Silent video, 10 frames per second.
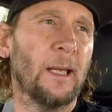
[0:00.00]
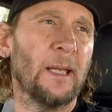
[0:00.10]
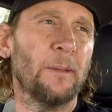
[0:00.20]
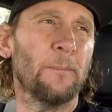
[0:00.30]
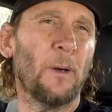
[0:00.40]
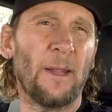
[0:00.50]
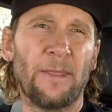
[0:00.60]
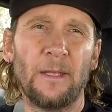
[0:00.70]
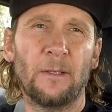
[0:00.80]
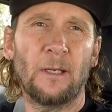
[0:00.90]
and I
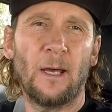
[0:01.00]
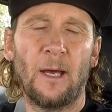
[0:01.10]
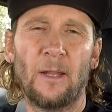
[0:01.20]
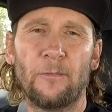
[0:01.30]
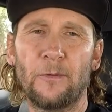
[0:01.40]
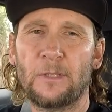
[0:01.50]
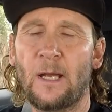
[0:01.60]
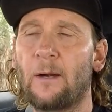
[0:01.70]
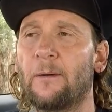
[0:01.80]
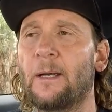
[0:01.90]
think the first
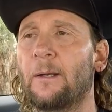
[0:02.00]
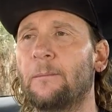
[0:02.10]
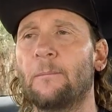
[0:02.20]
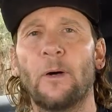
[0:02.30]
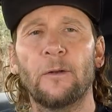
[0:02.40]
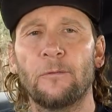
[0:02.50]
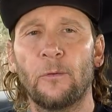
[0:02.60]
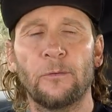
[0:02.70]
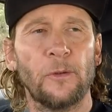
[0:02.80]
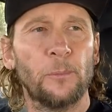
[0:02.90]
car around might have
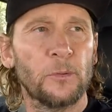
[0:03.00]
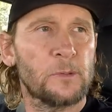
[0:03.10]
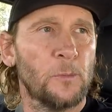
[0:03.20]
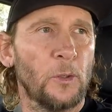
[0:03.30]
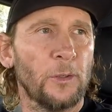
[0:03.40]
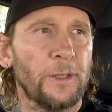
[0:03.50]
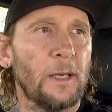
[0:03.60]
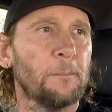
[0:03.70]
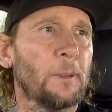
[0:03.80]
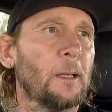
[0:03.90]
also put some oil
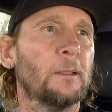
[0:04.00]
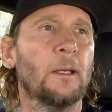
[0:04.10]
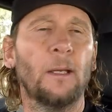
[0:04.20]
down, but